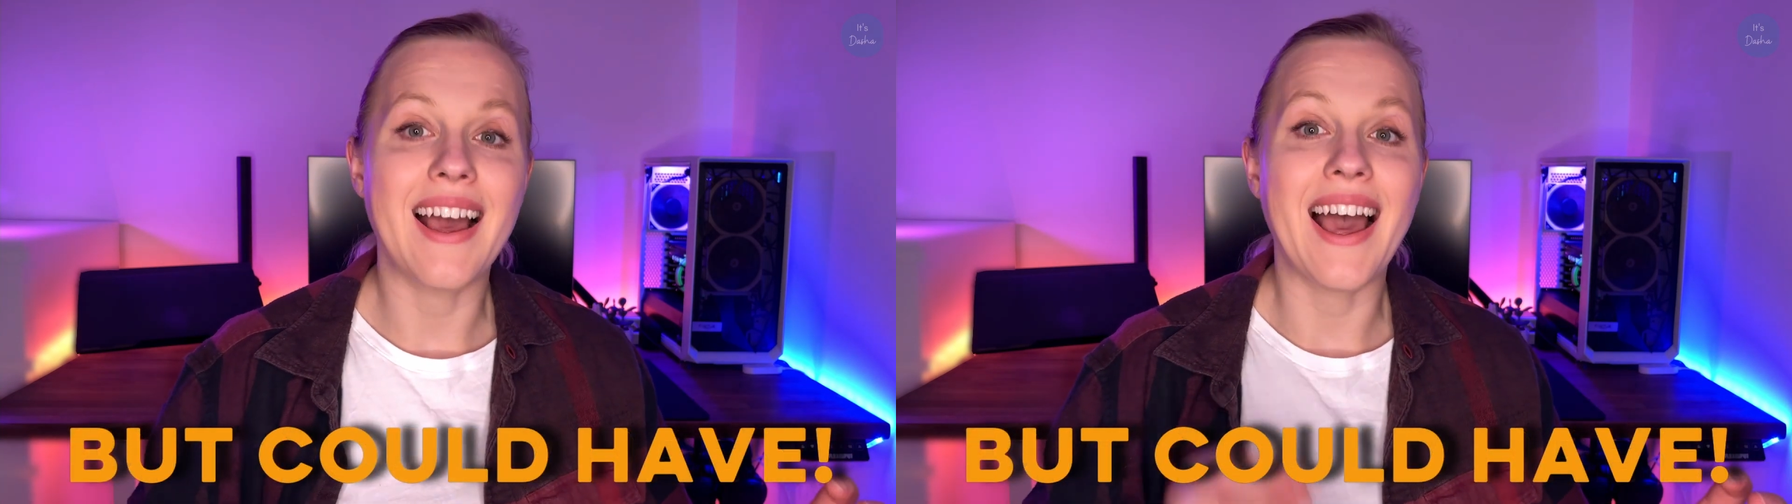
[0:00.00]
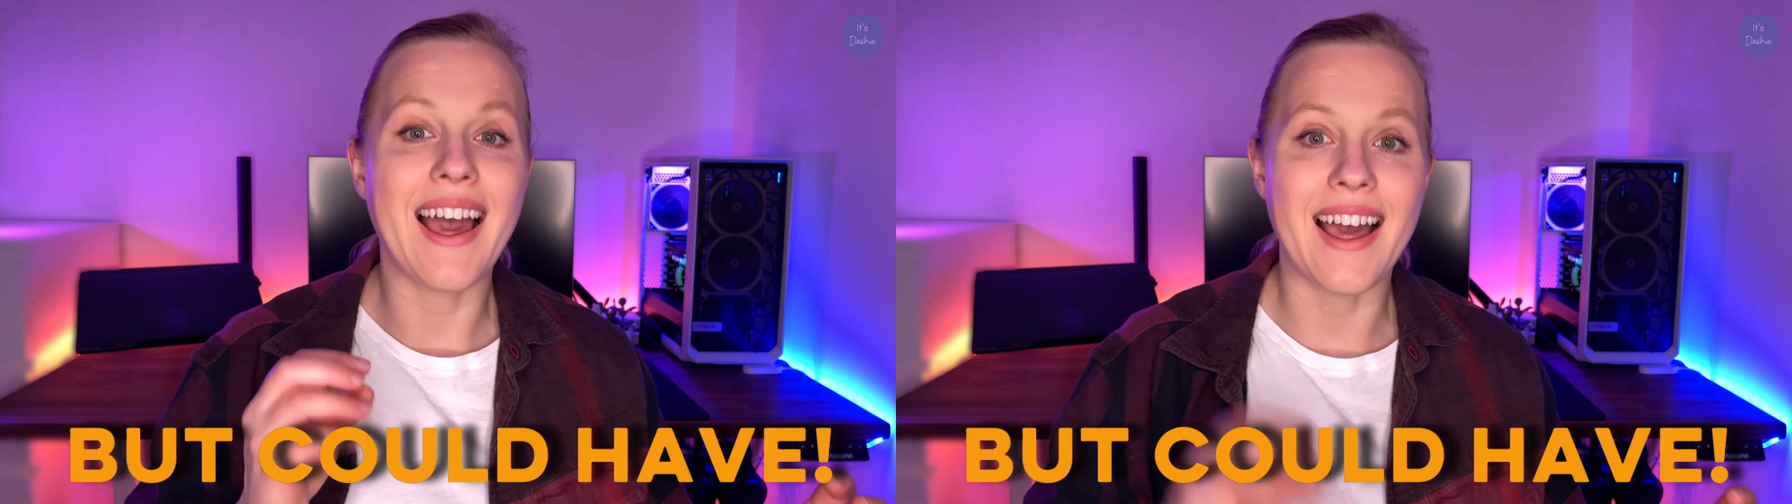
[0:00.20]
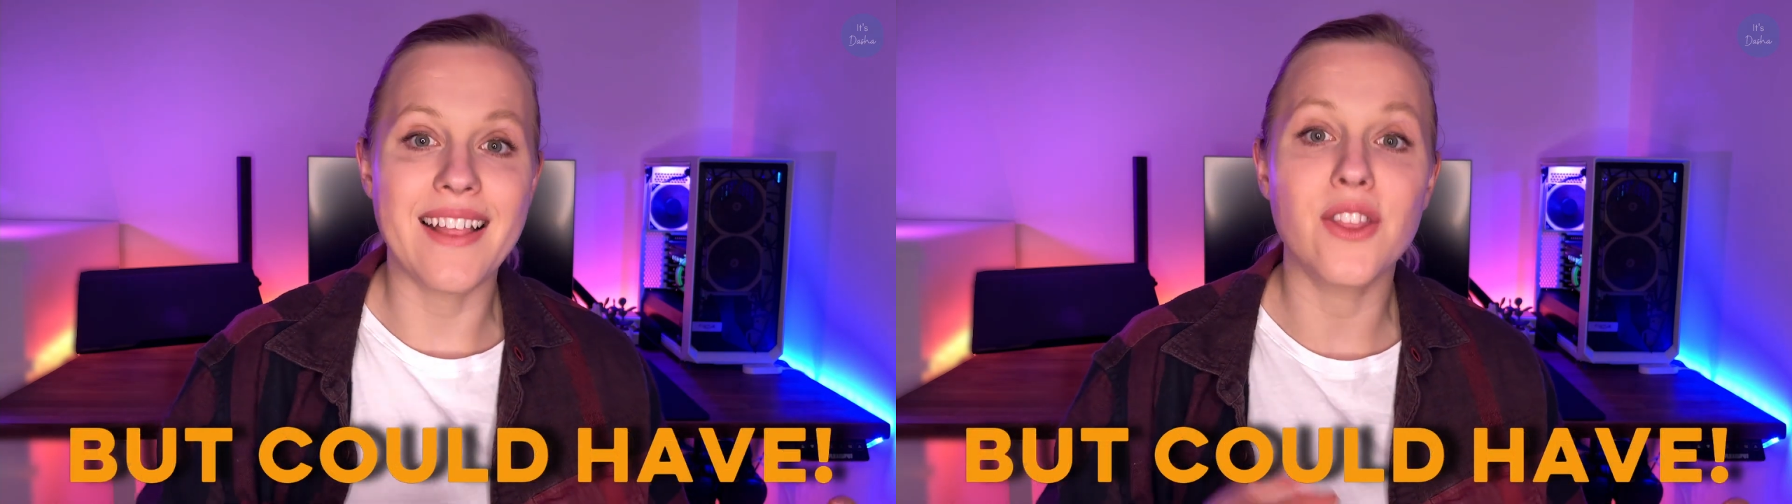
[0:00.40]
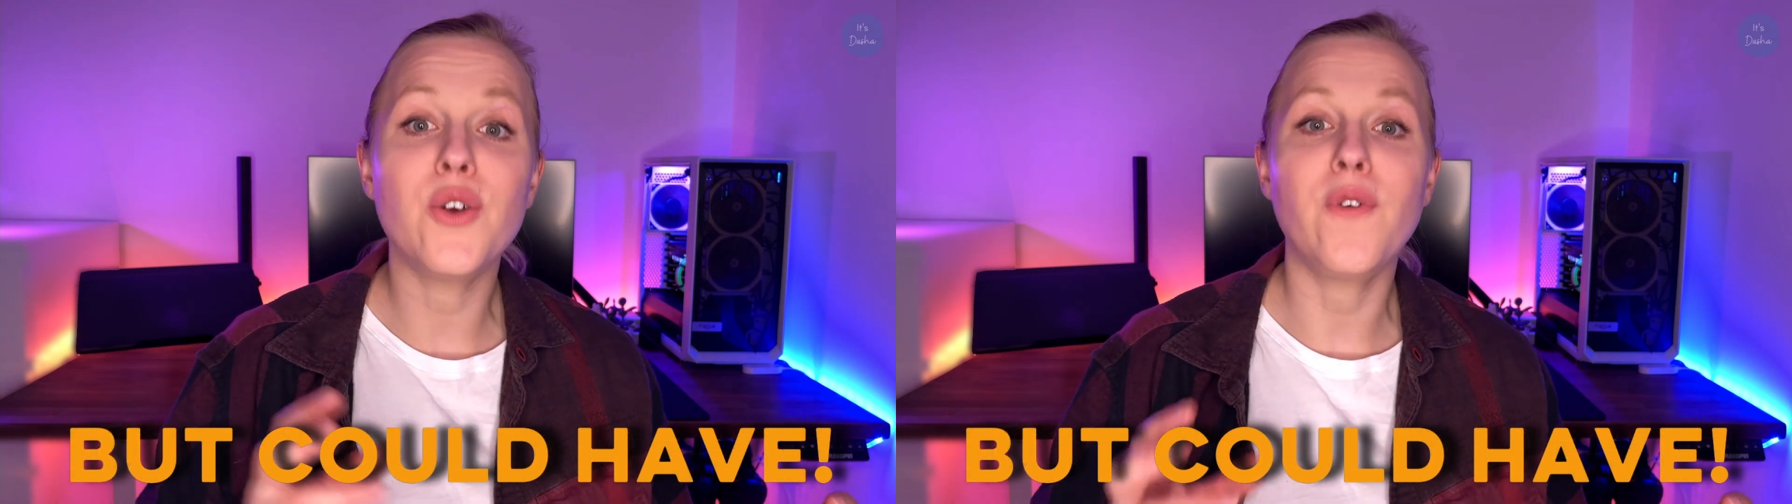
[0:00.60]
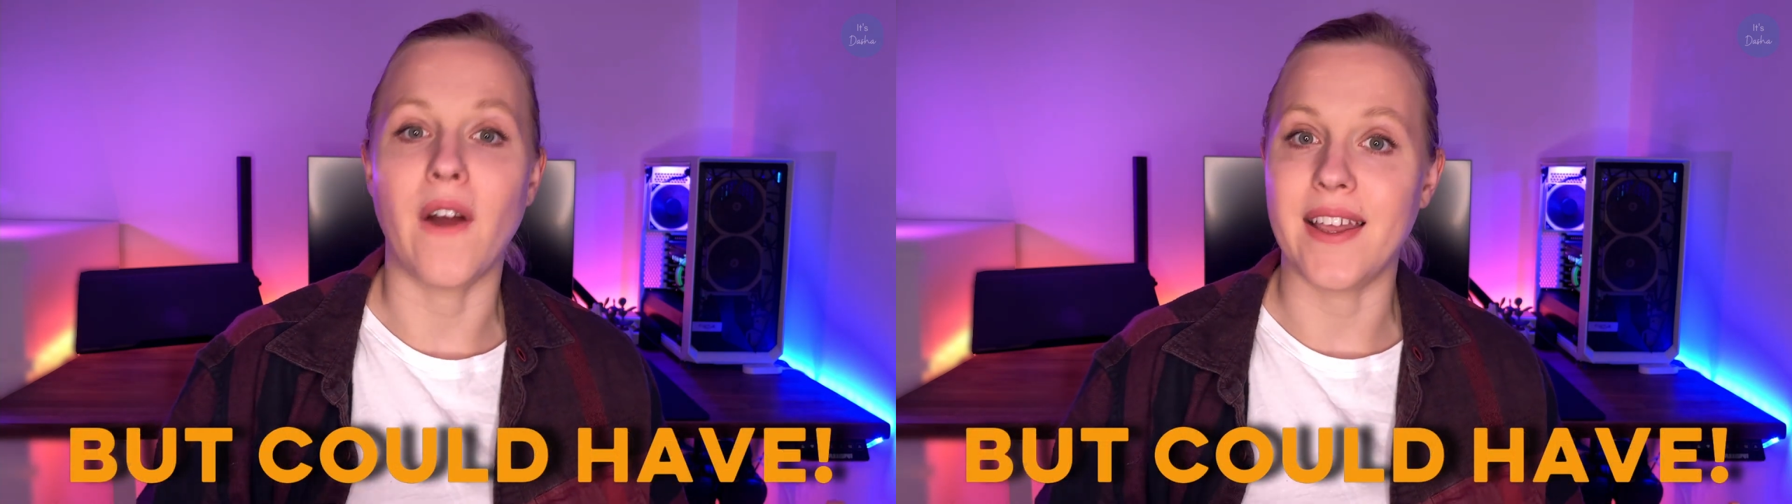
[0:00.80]
had
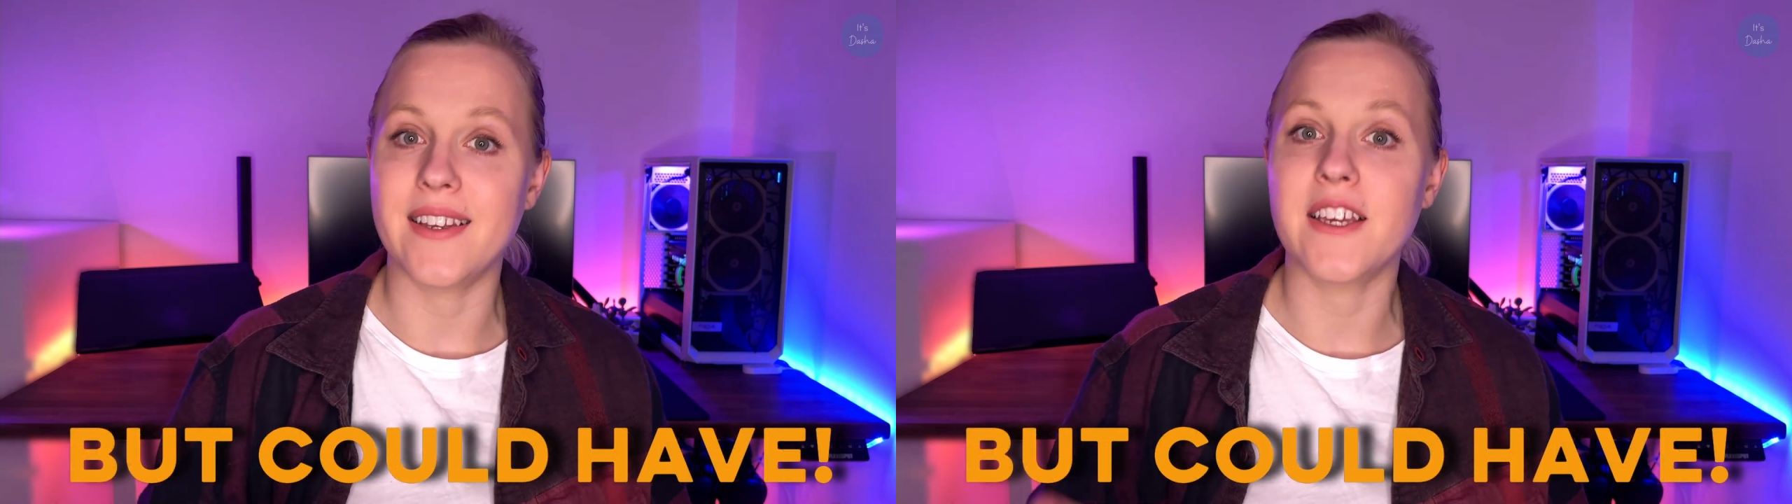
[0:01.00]
the right